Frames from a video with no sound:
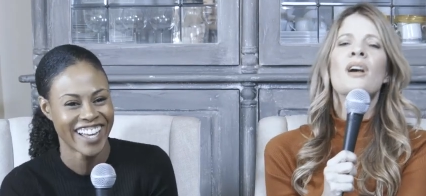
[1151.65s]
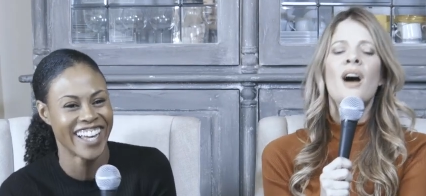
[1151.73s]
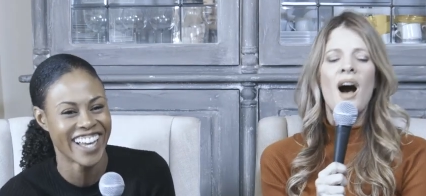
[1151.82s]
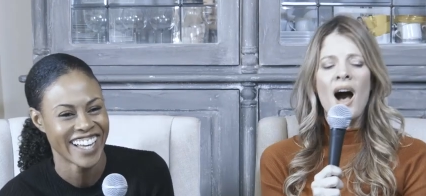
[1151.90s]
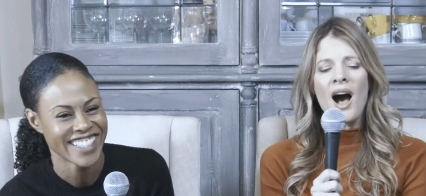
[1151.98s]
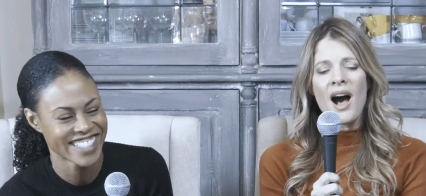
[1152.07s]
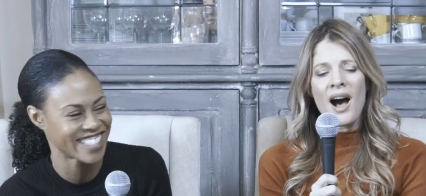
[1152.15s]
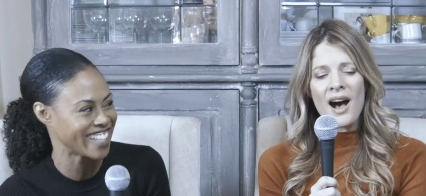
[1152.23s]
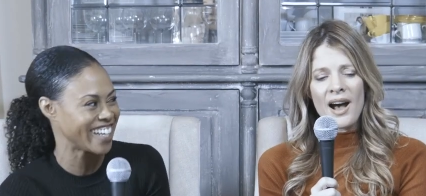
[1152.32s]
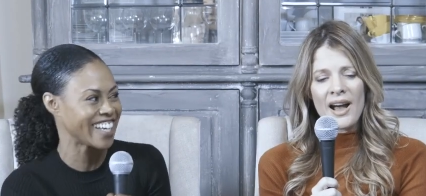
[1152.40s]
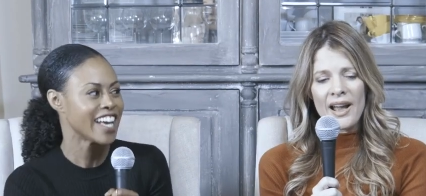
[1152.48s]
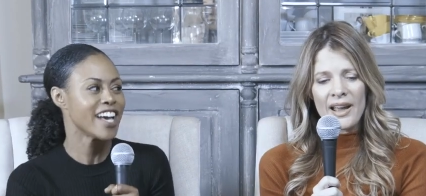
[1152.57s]
Speaker 1: God.
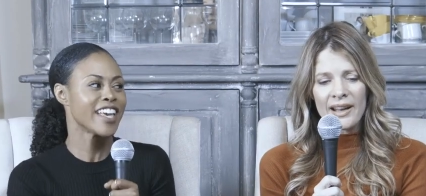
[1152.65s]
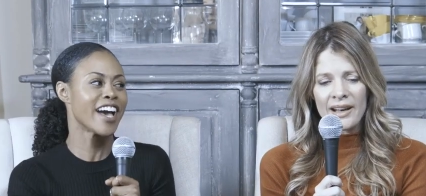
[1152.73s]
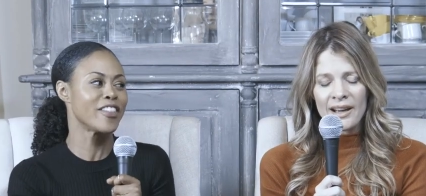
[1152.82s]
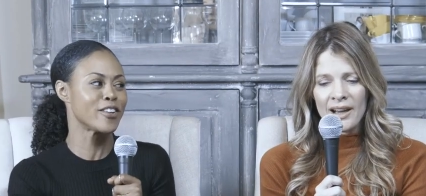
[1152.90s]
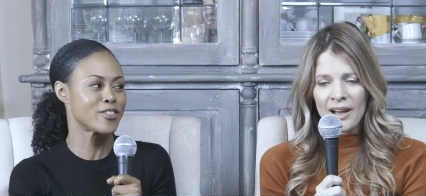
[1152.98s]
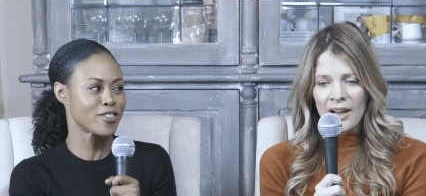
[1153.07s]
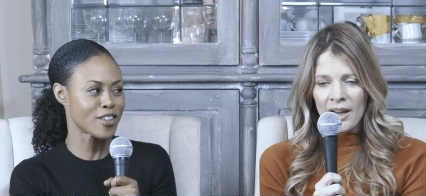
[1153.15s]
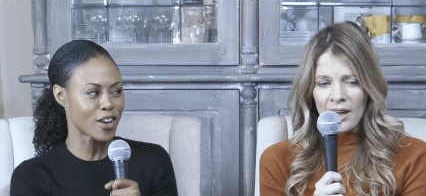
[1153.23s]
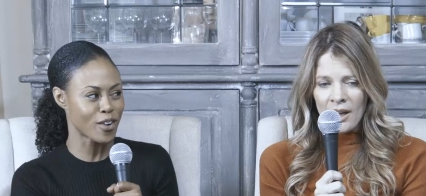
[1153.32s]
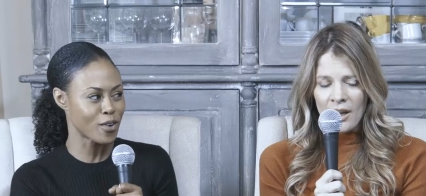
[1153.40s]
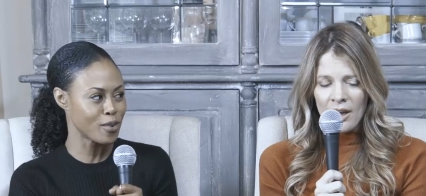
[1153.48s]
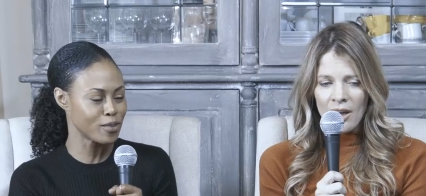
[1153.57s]
like yeah, there's
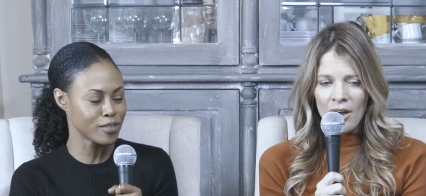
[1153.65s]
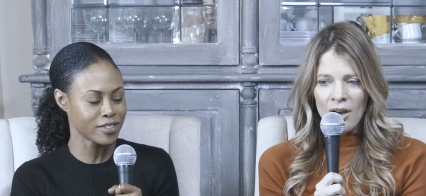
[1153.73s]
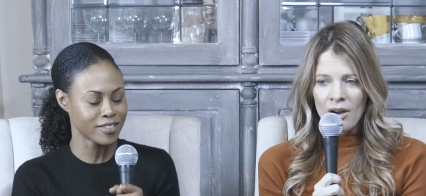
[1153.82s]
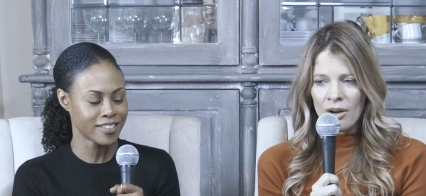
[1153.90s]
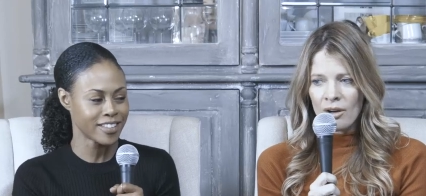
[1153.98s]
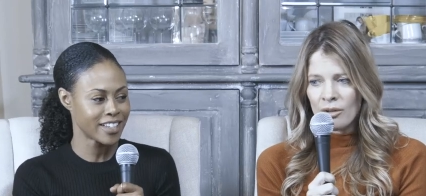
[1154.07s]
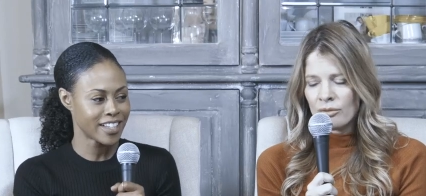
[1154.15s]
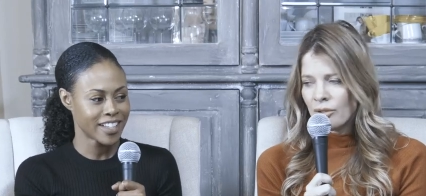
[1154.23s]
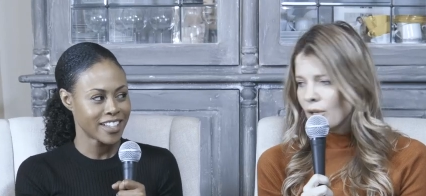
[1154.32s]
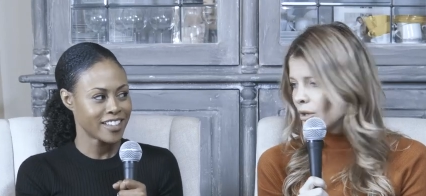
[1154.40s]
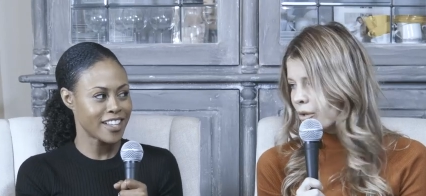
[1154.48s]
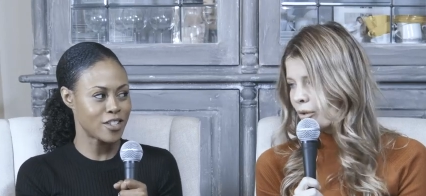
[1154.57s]
no. oh
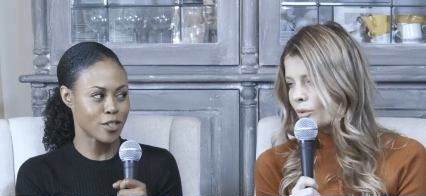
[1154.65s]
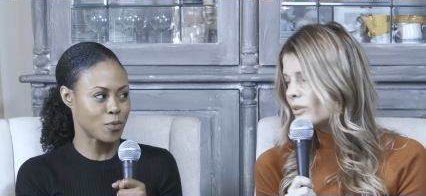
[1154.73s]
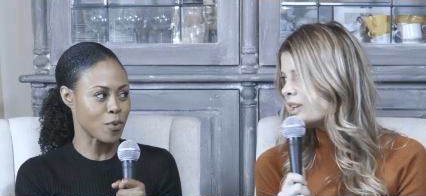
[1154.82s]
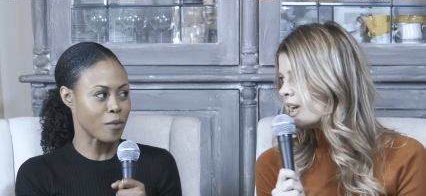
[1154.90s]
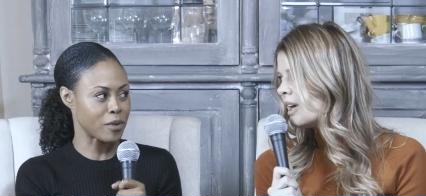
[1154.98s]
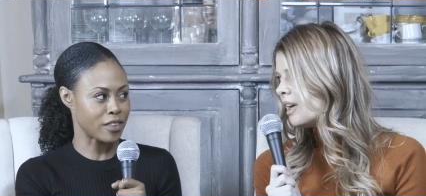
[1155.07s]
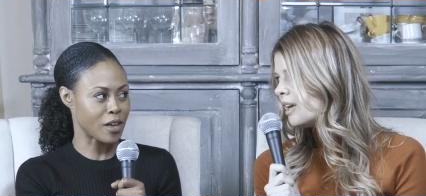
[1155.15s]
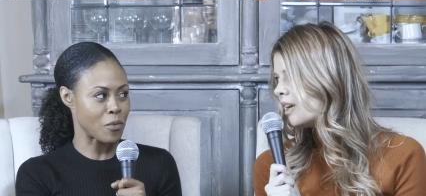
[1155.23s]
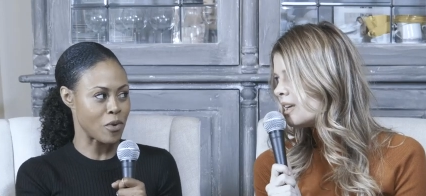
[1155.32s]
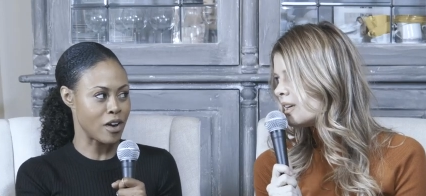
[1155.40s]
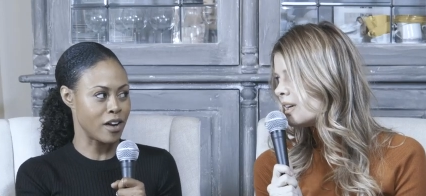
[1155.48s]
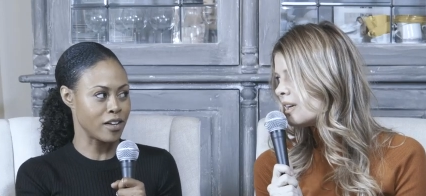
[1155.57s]
no. They just want what they
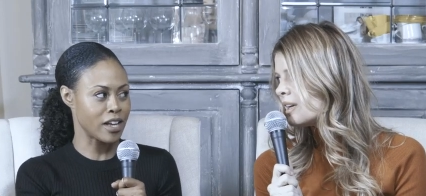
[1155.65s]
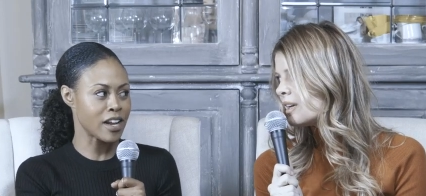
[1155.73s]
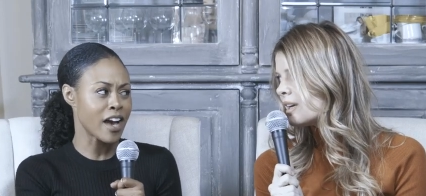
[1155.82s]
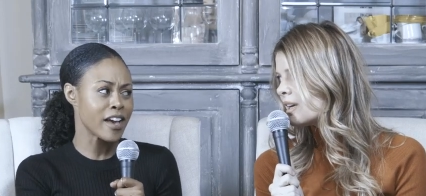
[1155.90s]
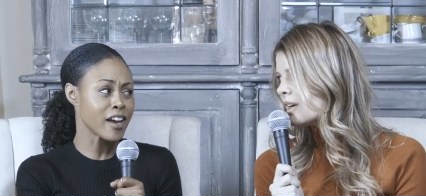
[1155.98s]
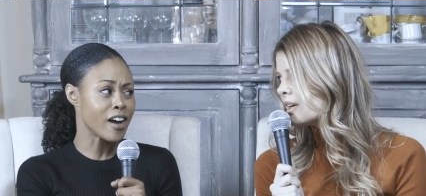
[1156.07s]
want. yeah, and I yeah.